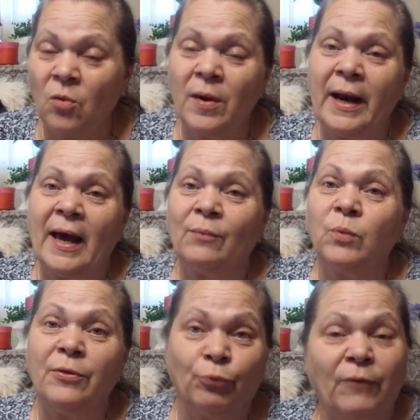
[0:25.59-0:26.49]
when I
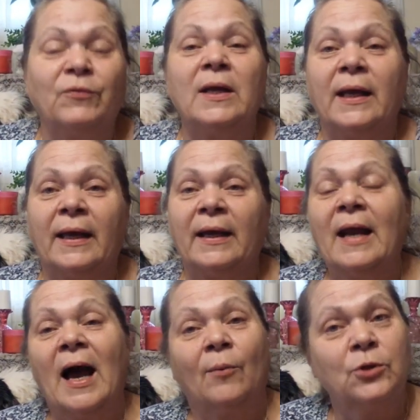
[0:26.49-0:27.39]
went thrifting again,
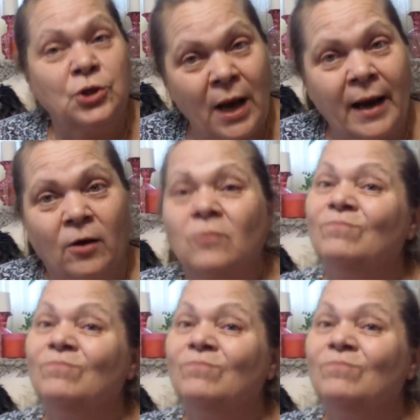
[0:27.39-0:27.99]
I would share.